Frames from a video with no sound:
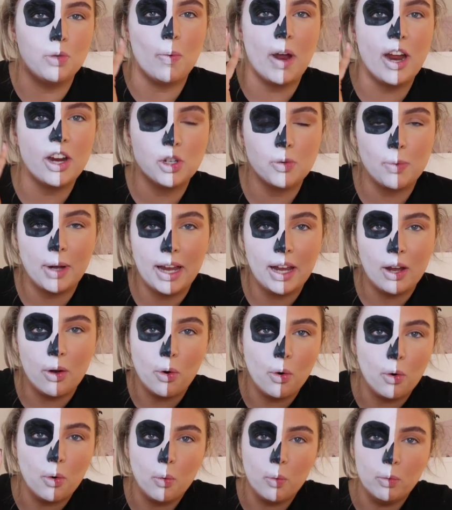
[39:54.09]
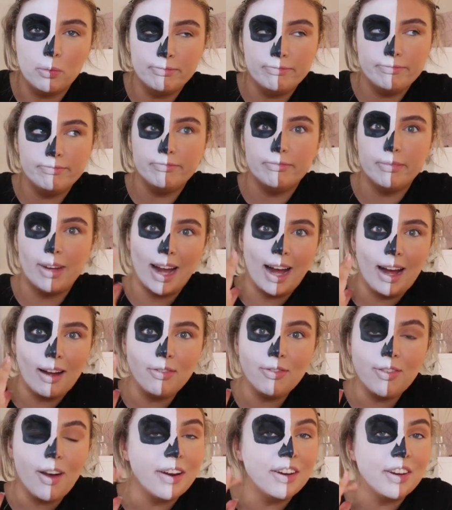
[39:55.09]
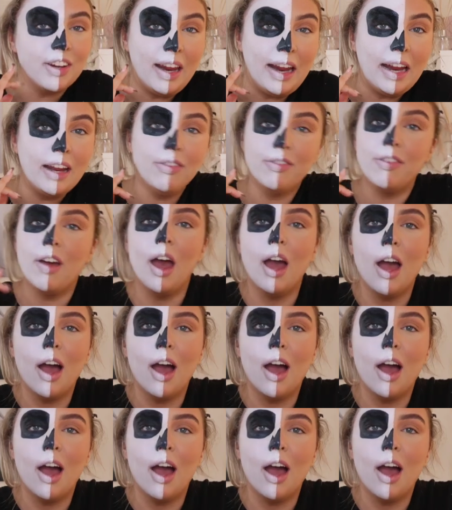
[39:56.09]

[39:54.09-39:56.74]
which we all have underneath.